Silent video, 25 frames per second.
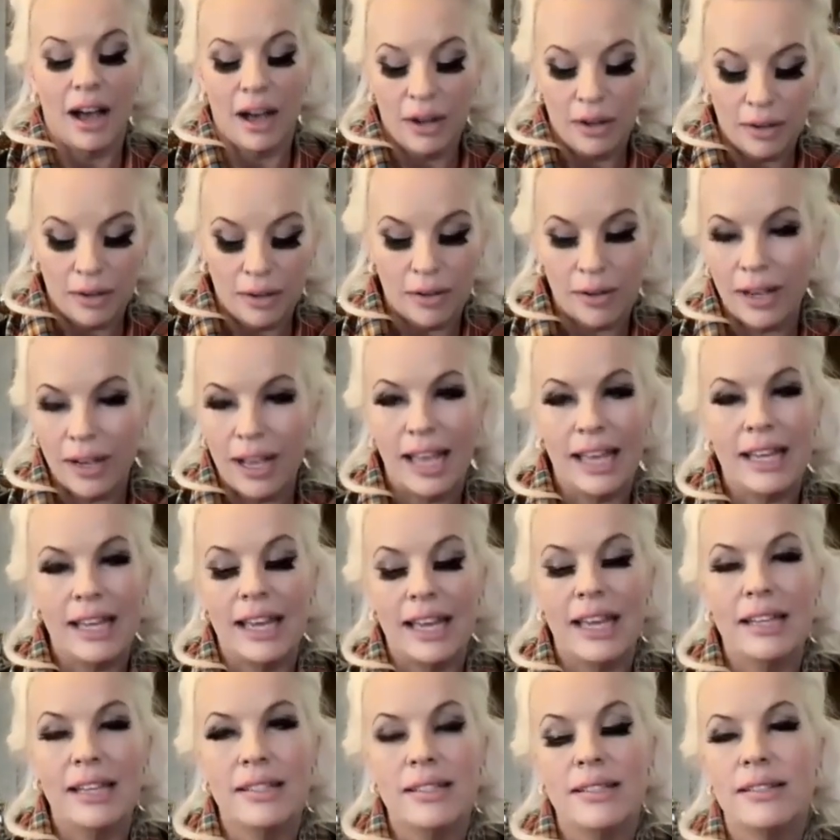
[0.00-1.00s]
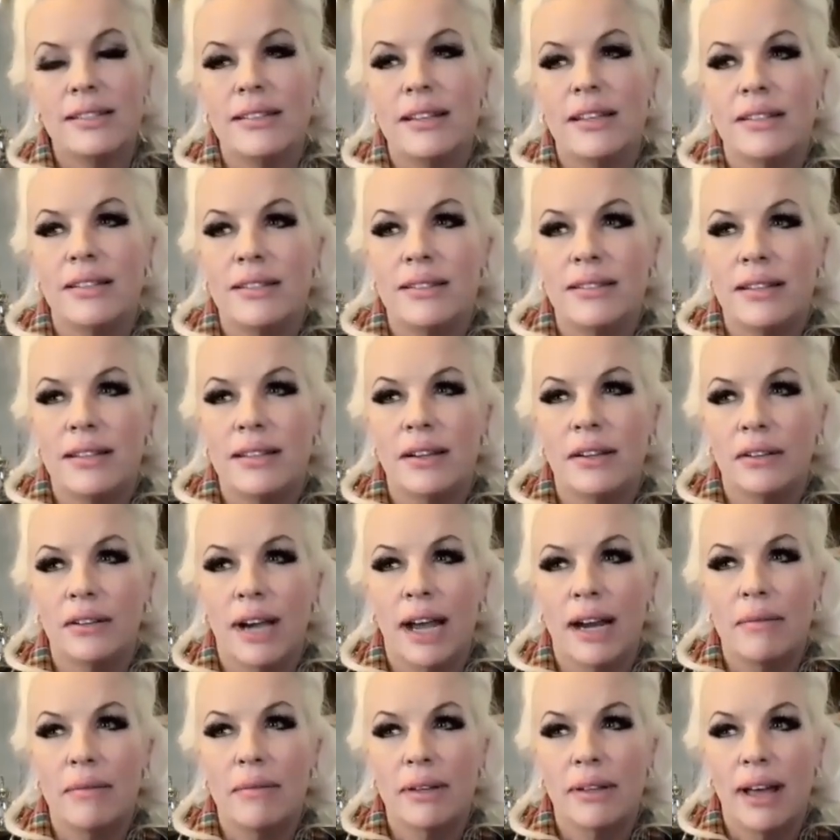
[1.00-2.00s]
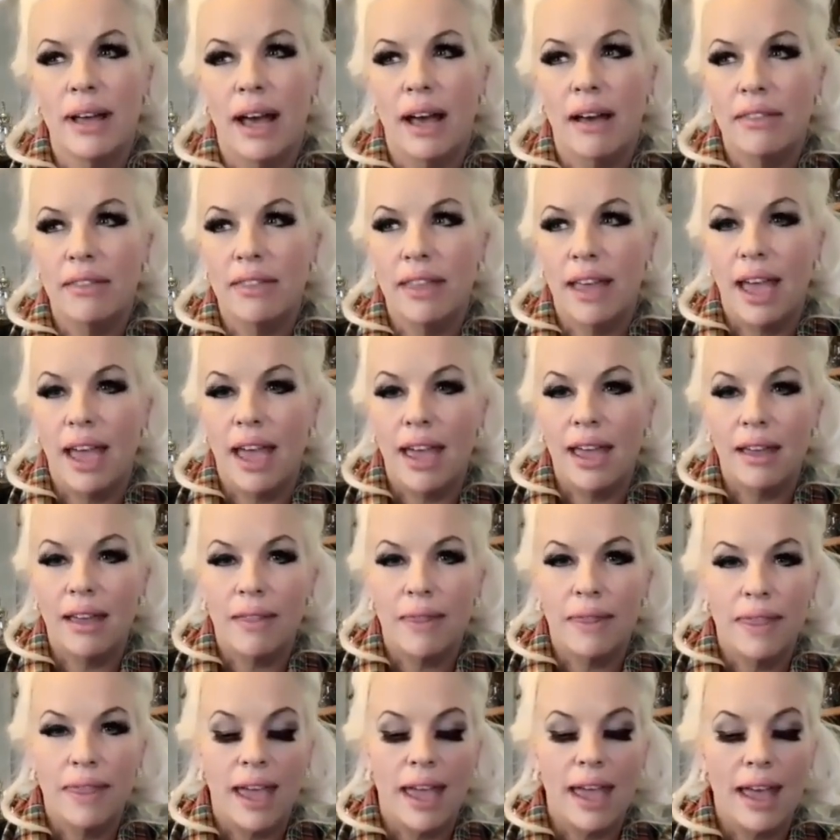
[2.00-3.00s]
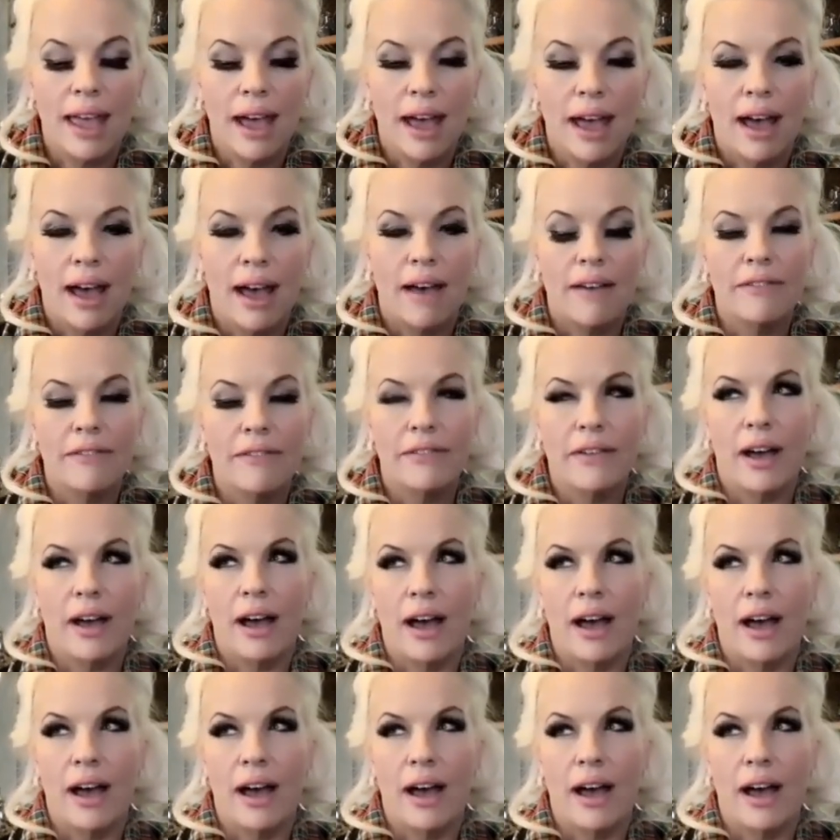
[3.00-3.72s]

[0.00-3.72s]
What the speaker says: Oh, it's incredible how they have